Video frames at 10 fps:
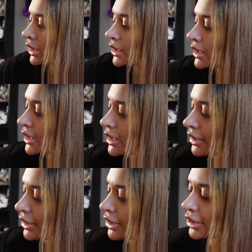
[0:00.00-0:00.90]

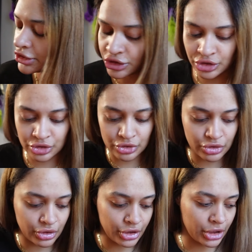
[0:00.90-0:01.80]
near
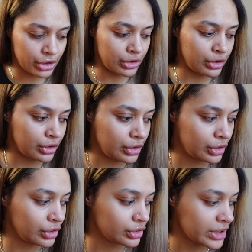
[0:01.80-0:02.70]
near
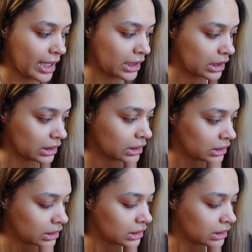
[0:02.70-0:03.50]
to ending